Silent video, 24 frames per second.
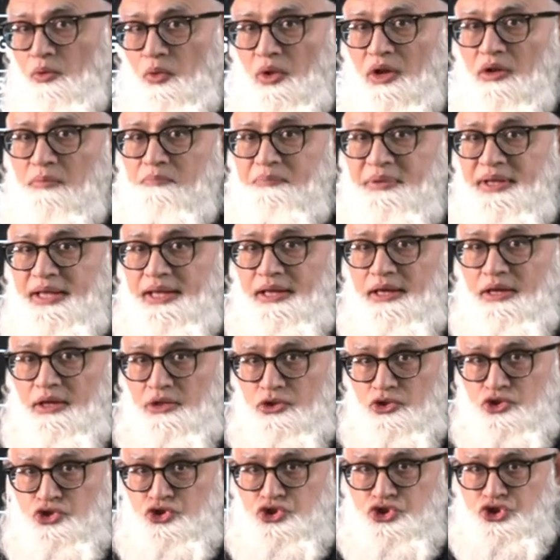will be
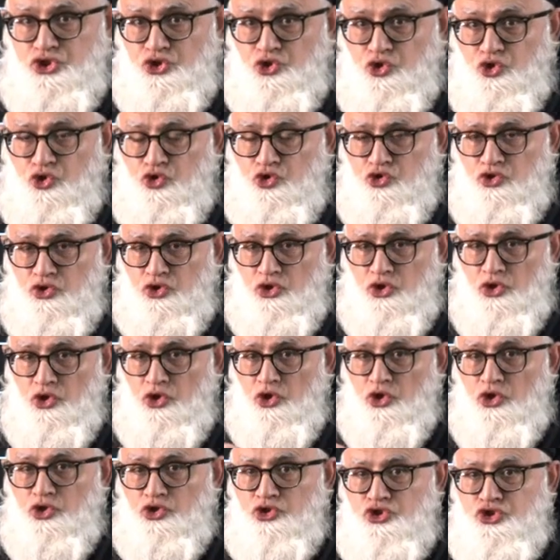June,
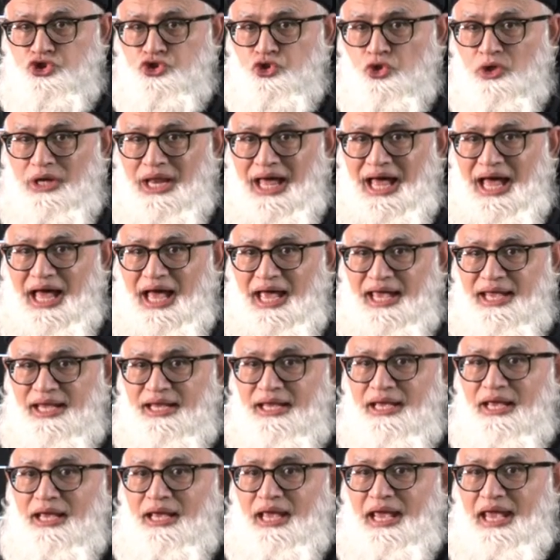
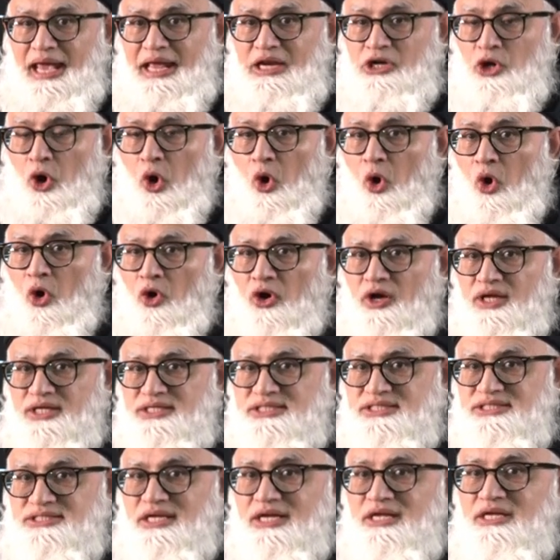July, and
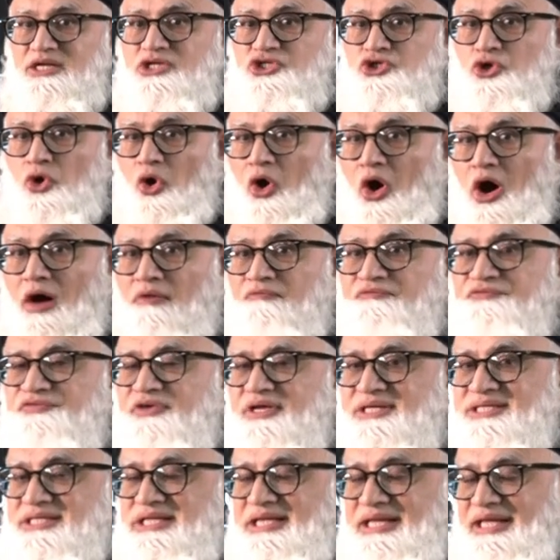August. So
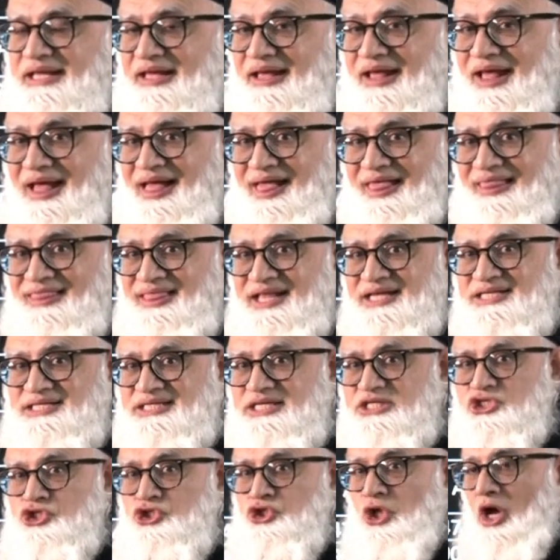obviously, this
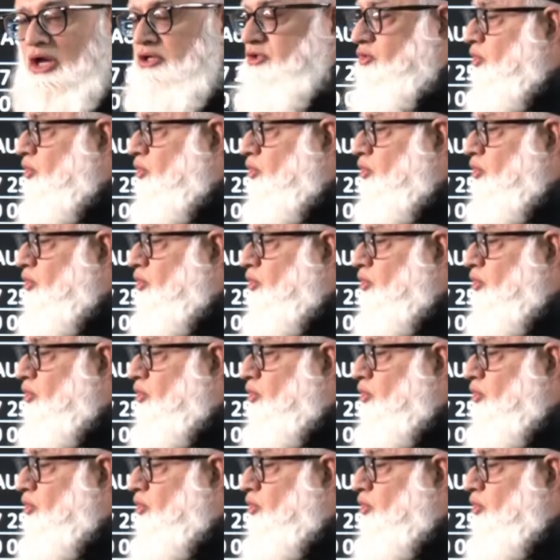is not